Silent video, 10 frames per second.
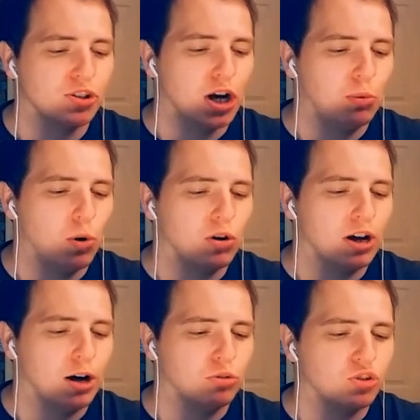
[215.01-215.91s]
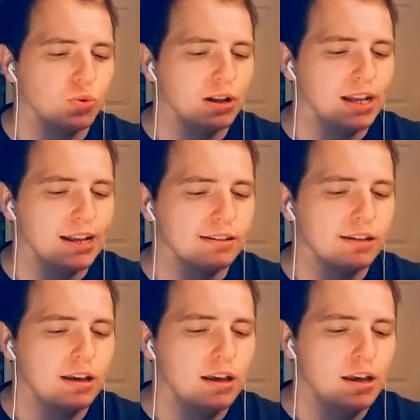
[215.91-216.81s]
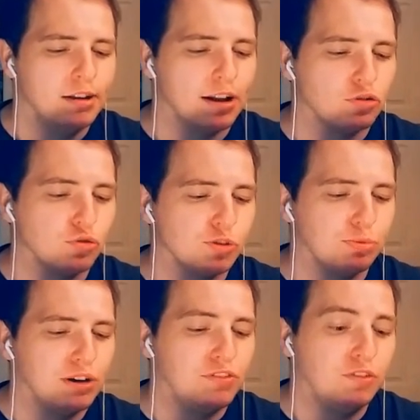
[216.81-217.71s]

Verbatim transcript: Star Walker, Eau de Toilette Natural Spray,